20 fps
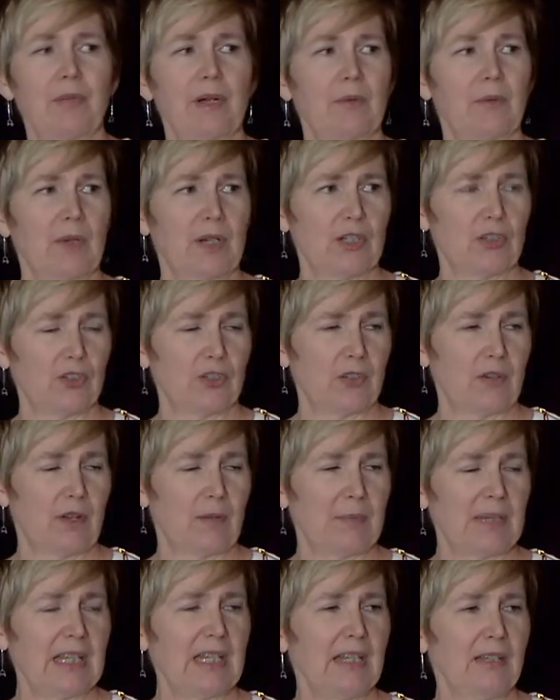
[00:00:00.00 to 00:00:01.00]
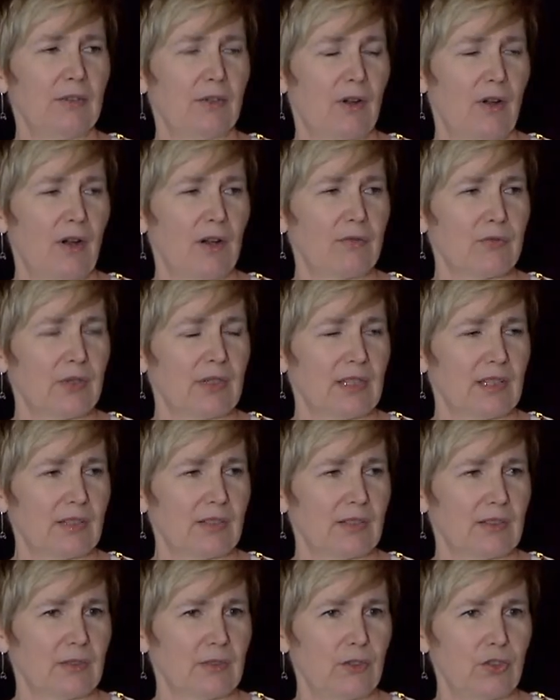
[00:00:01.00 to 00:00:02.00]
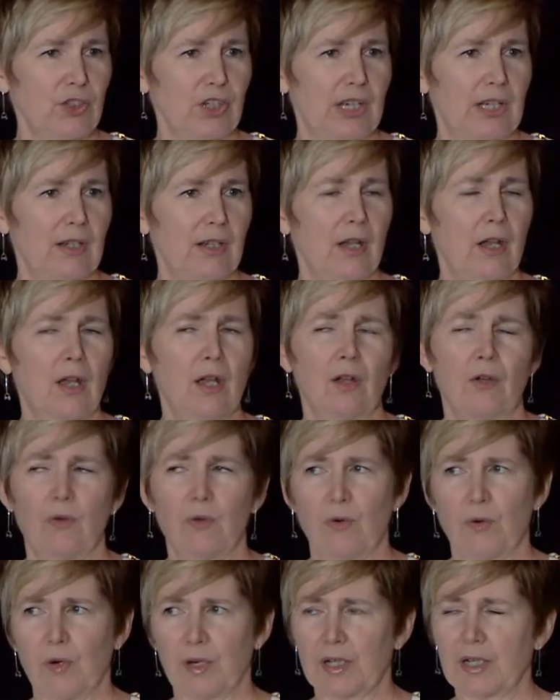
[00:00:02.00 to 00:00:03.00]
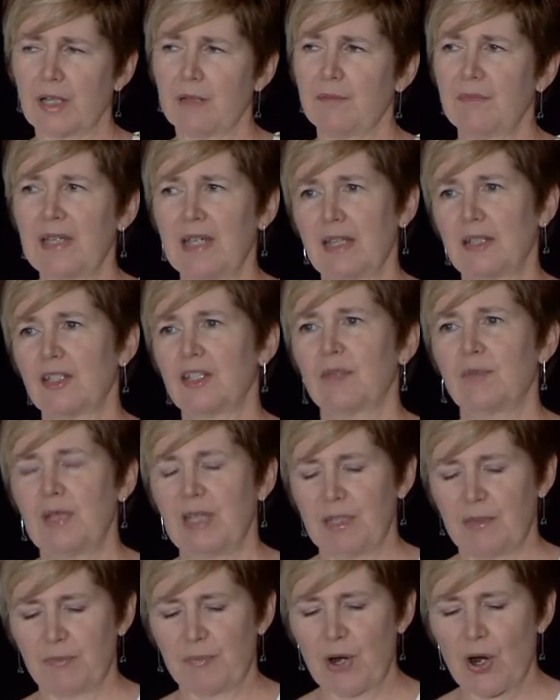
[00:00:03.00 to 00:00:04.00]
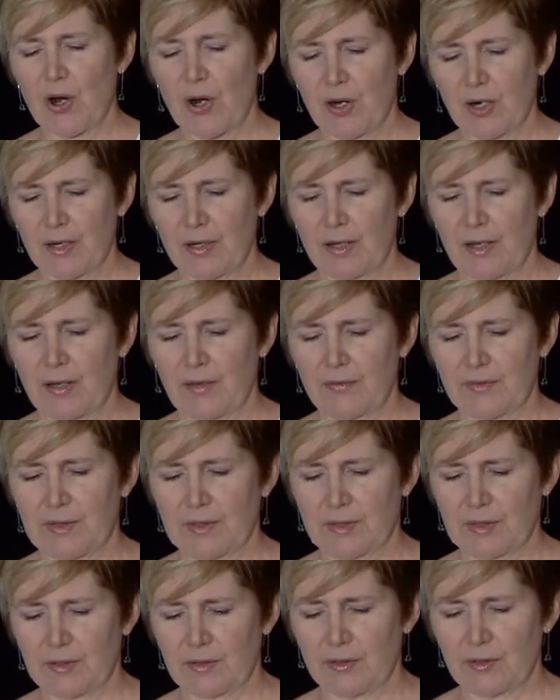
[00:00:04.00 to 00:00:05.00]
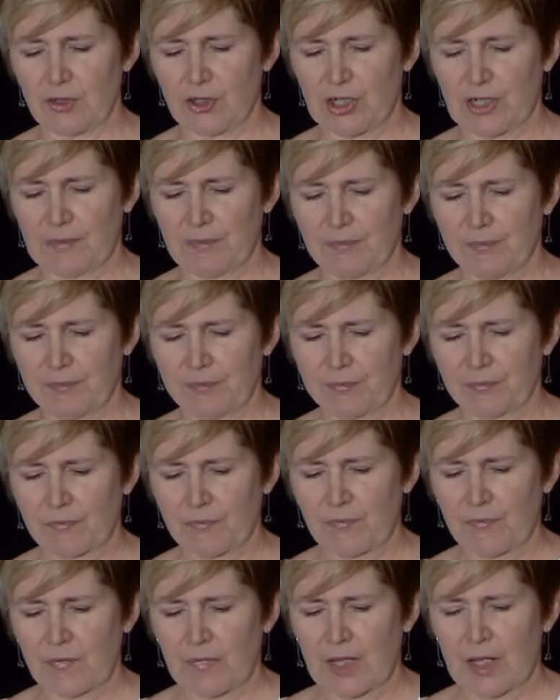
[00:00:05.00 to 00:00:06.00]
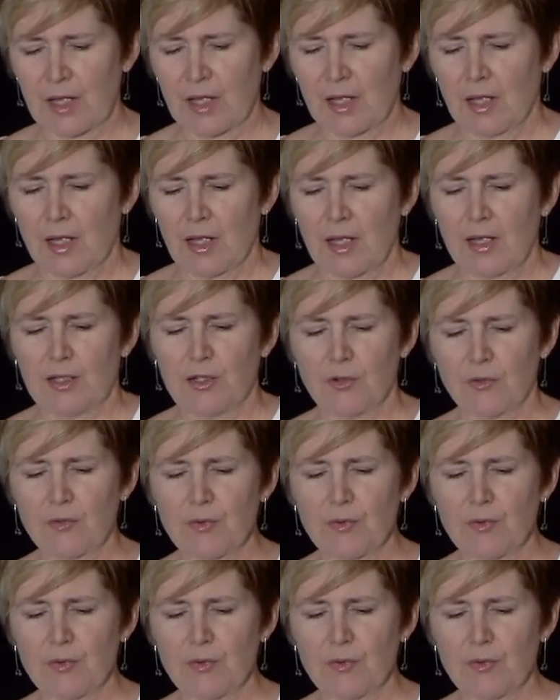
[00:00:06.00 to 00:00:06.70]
but when you show up either offering the solution or commit to being part of the solution you're